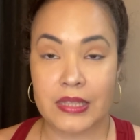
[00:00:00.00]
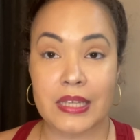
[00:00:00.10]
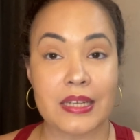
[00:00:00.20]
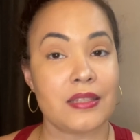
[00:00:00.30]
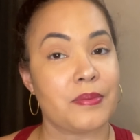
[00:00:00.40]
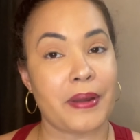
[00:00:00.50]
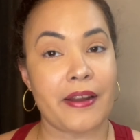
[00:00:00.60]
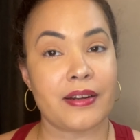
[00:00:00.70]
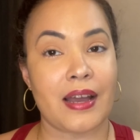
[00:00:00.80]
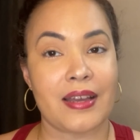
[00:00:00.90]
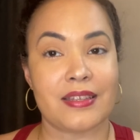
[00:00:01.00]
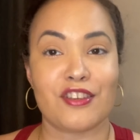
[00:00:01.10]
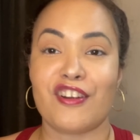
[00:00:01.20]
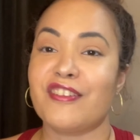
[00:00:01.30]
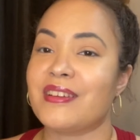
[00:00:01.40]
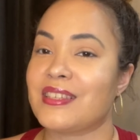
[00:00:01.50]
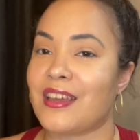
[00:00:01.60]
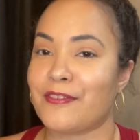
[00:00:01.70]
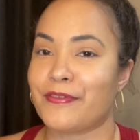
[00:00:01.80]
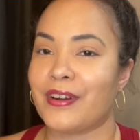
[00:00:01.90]
Ticket to Paradise. Are you
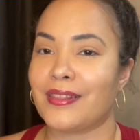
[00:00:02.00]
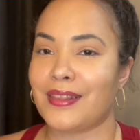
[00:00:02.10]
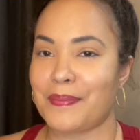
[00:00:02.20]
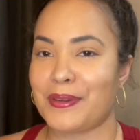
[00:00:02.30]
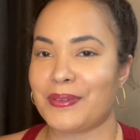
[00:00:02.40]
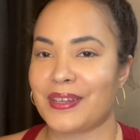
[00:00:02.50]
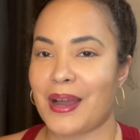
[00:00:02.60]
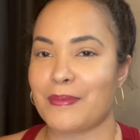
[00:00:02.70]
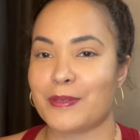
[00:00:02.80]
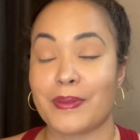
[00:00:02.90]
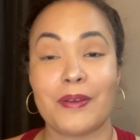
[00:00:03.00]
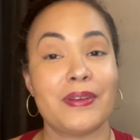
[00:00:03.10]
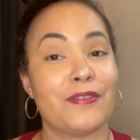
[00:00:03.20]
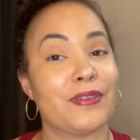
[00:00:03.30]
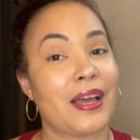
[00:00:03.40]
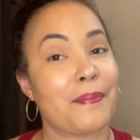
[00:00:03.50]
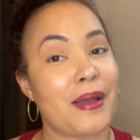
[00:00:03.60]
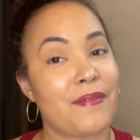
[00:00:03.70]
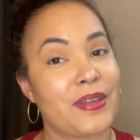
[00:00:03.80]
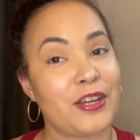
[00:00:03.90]
excited for it? Let me know in the comments below. And if you like
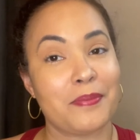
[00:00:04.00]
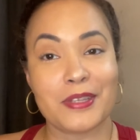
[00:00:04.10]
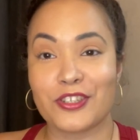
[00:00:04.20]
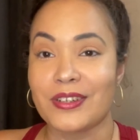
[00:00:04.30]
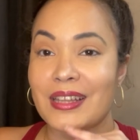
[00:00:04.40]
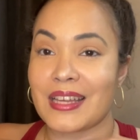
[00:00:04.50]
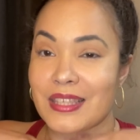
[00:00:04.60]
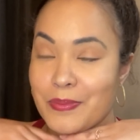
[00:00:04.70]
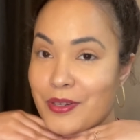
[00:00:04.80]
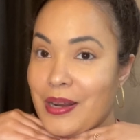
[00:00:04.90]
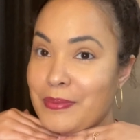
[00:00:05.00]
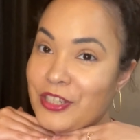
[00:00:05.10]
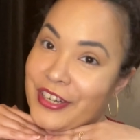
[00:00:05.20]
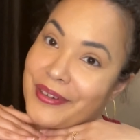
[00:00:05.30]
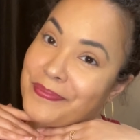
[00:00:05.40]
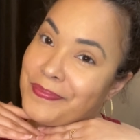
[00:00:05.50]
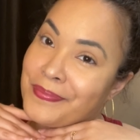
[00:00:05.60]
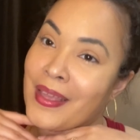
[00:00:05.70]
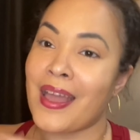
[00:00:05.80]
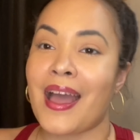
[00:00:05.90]
my video, make sure you like, subscribe, and share.
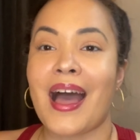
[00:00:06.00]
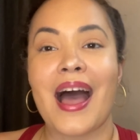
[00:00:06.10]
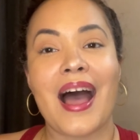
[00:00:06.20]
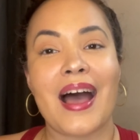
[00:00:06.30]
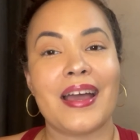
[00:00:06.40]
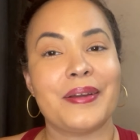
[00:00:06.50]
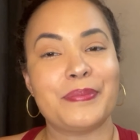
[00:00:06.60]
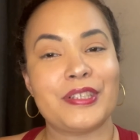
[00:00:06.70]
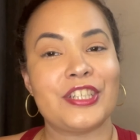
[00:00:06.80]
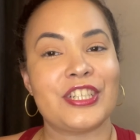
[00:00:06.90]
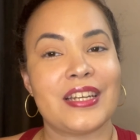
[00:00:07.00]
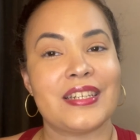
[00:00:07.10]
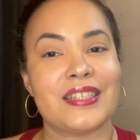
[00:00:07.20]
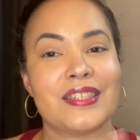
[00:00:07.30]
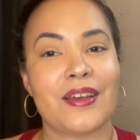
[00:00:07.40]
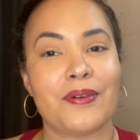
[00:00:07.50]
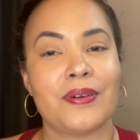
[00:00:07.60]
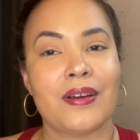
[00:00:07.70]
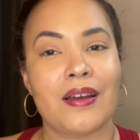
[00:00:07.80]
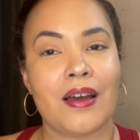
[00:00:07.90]
I appreciate it so.
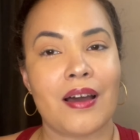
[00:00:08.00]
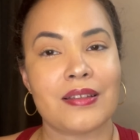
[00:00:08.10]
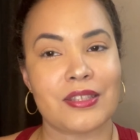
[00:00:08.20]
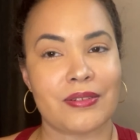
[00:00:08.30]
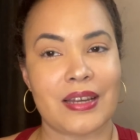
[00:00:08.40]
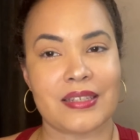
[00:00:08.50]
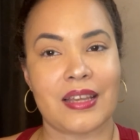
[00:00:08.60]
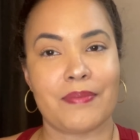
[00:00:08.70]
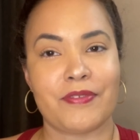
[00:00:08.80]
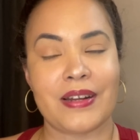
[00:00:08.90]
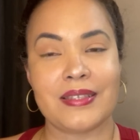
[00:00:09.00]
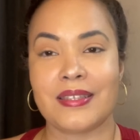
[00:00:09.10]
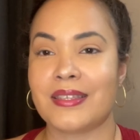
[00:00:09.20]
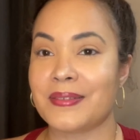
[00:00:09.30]
Until next time, friends.